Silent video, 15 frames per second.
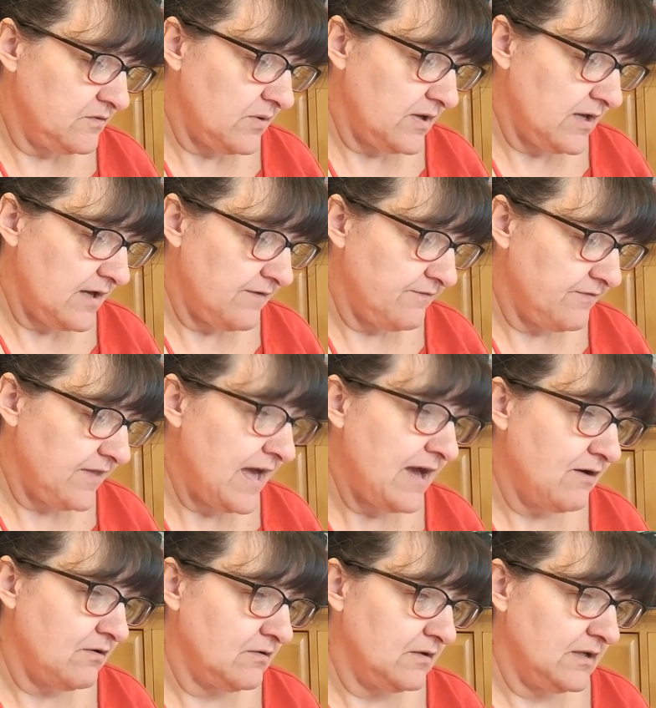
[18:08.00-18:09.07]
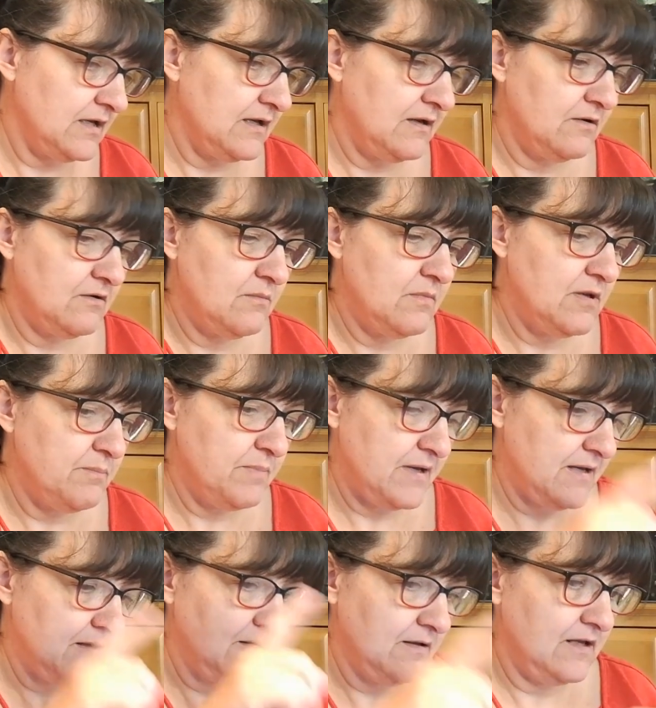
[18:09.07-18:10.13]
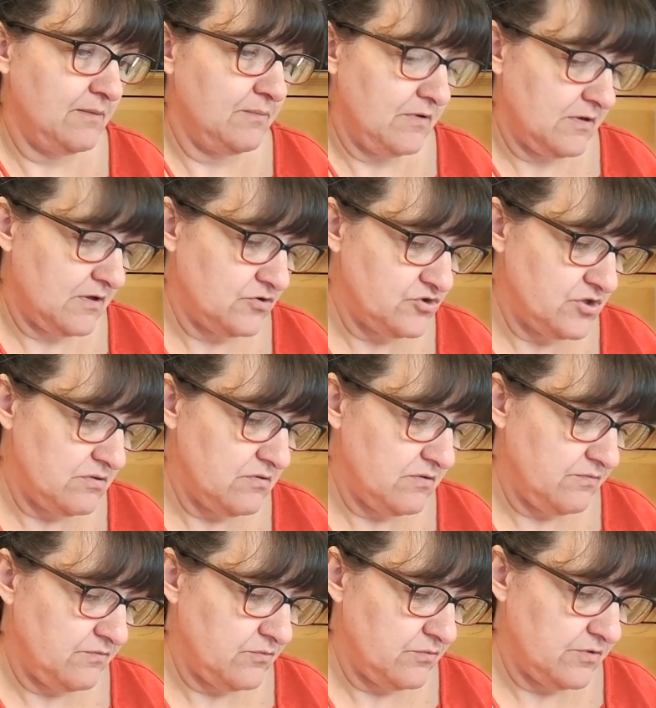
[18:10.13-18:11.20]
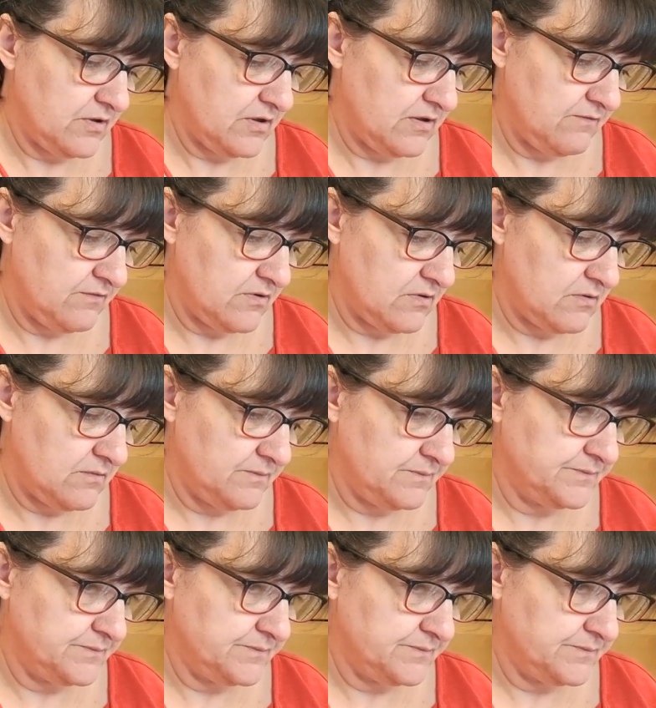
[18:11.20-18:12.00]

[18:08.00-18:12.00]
I have that on there, and on my Pattern Keeper, look, I'll show you the 4 that I've got.